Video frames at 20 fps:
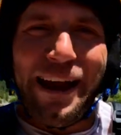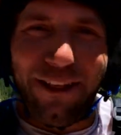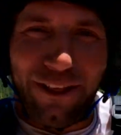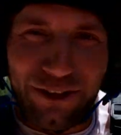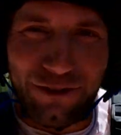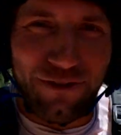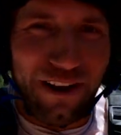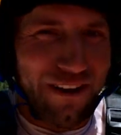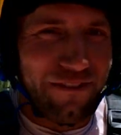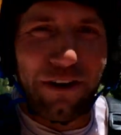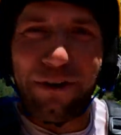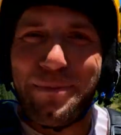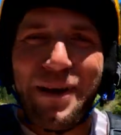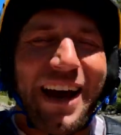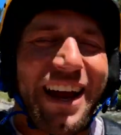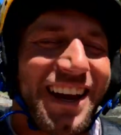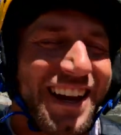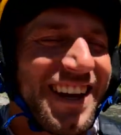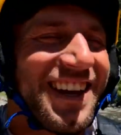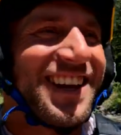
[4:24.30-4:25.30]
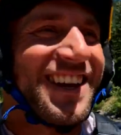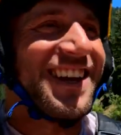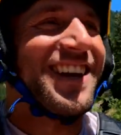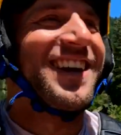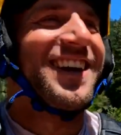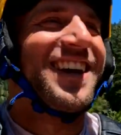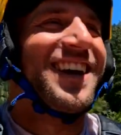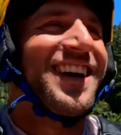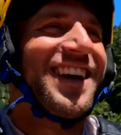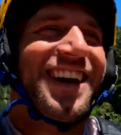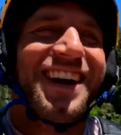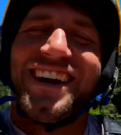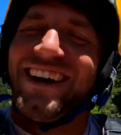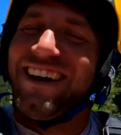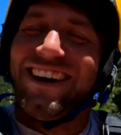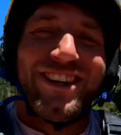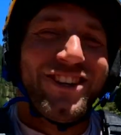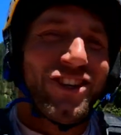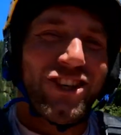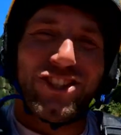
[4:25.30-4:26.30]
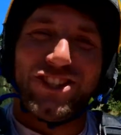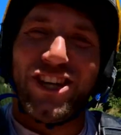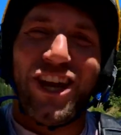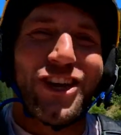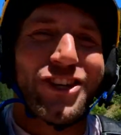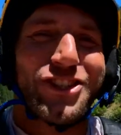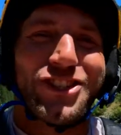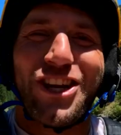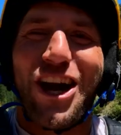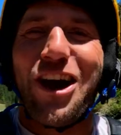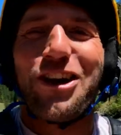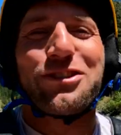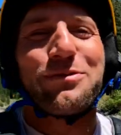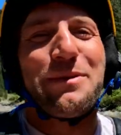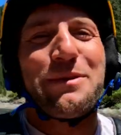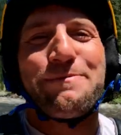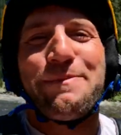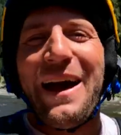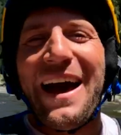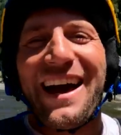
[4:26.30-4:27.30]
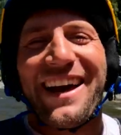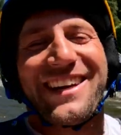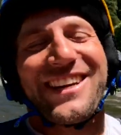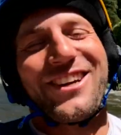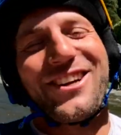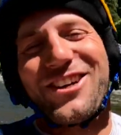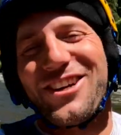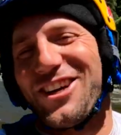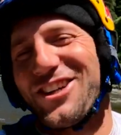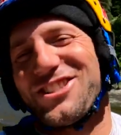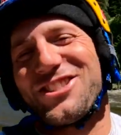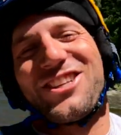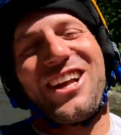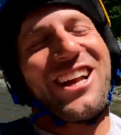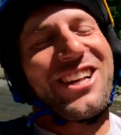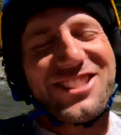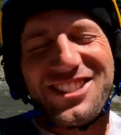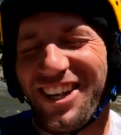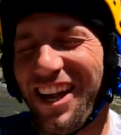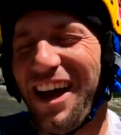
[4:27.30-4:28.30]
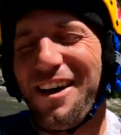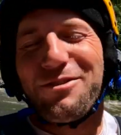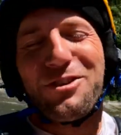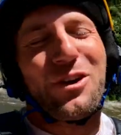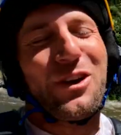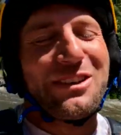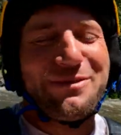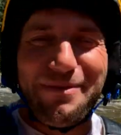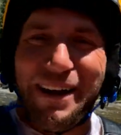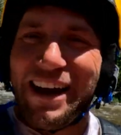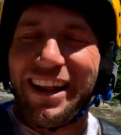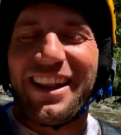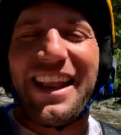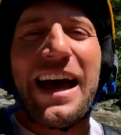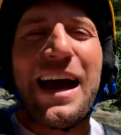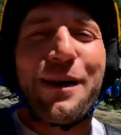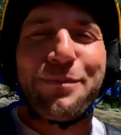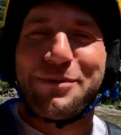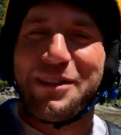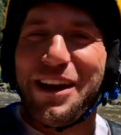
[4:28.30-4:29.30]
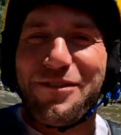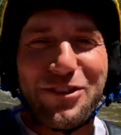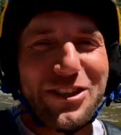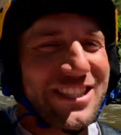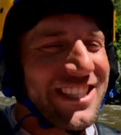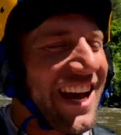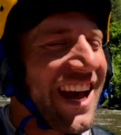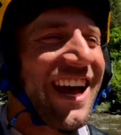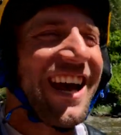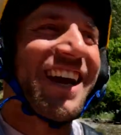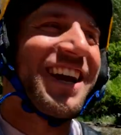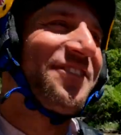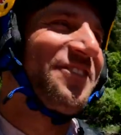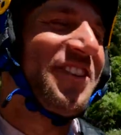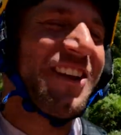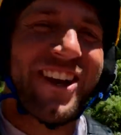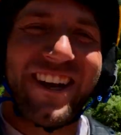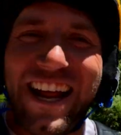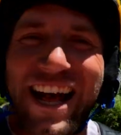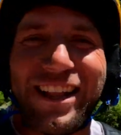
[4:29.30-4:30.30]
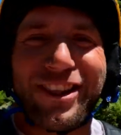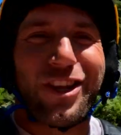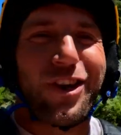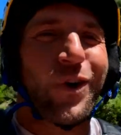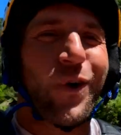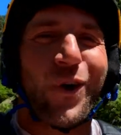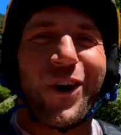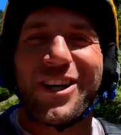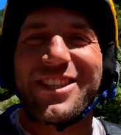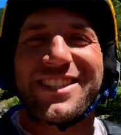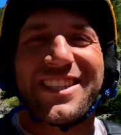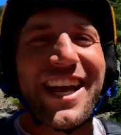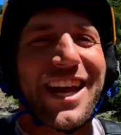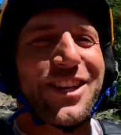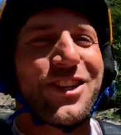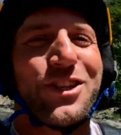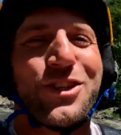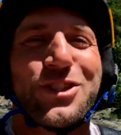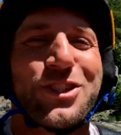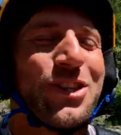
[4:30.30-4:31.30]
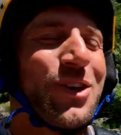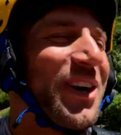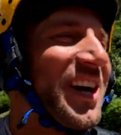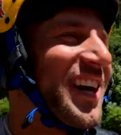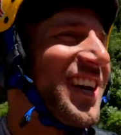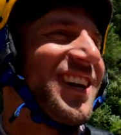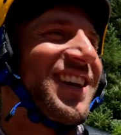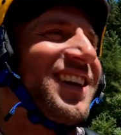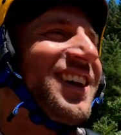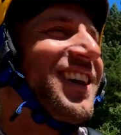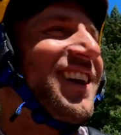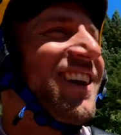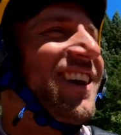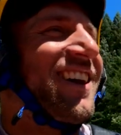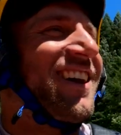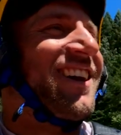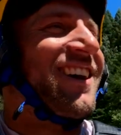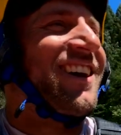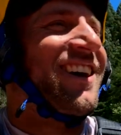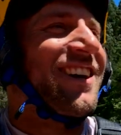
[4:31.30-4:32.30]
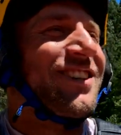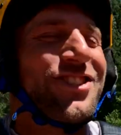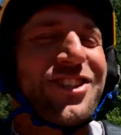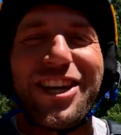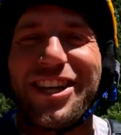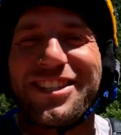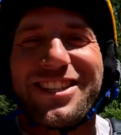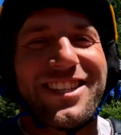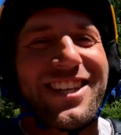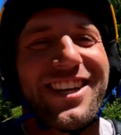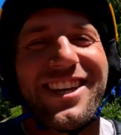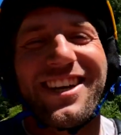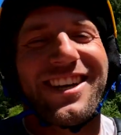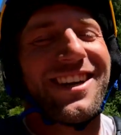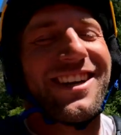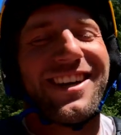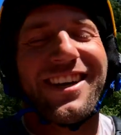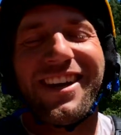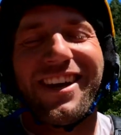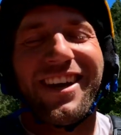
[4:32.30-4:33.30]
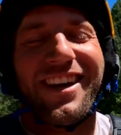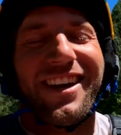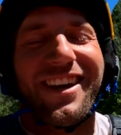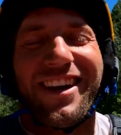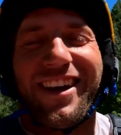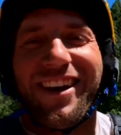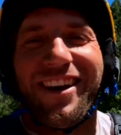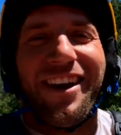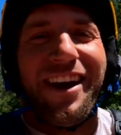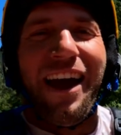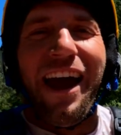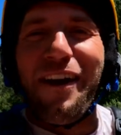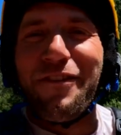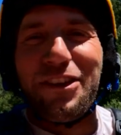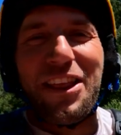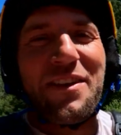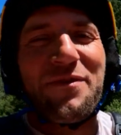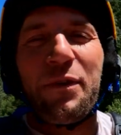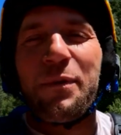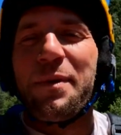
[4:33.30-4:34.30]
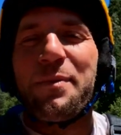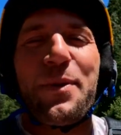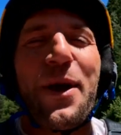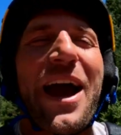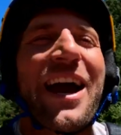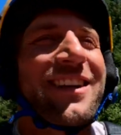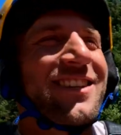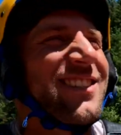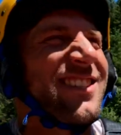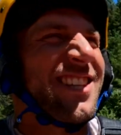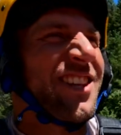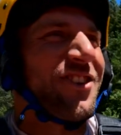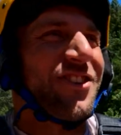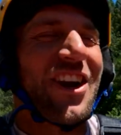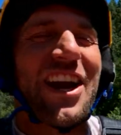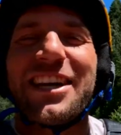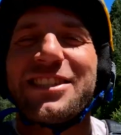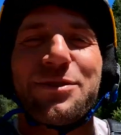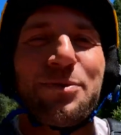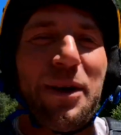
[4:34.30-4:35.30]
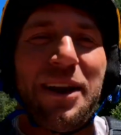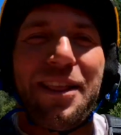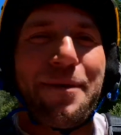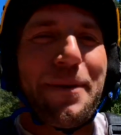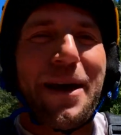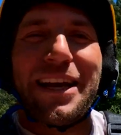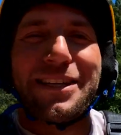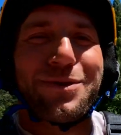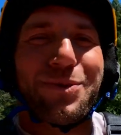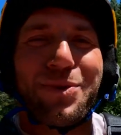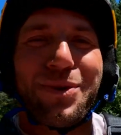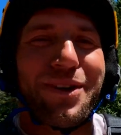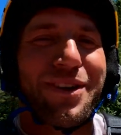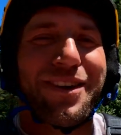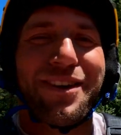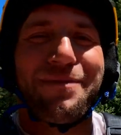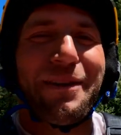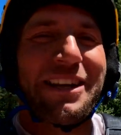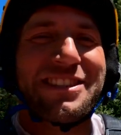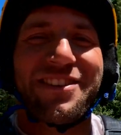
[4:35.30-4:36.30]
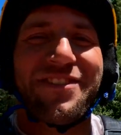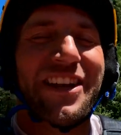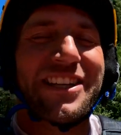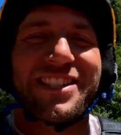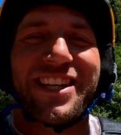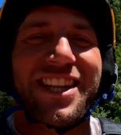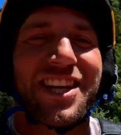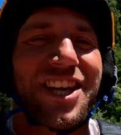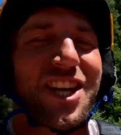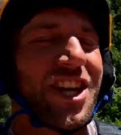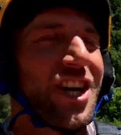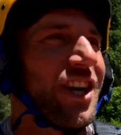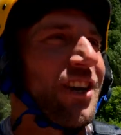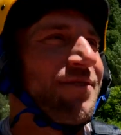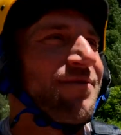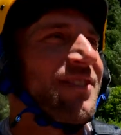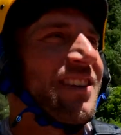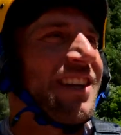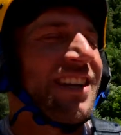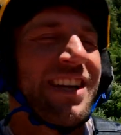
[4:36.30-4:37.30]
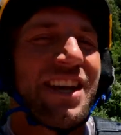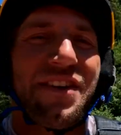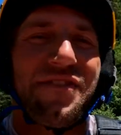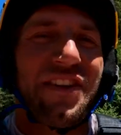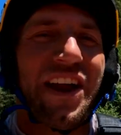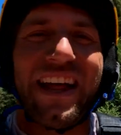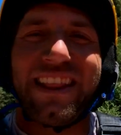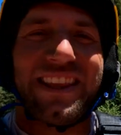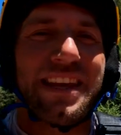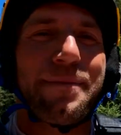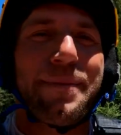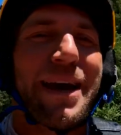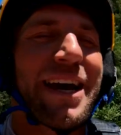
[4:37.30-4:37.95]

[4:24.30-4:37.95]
This river, but just so stoked to be back here. You know, I just love doing as many laps every day, filling out the course, getting used to it. It's just everything from the practice to the race, one of the best events of the year, if not the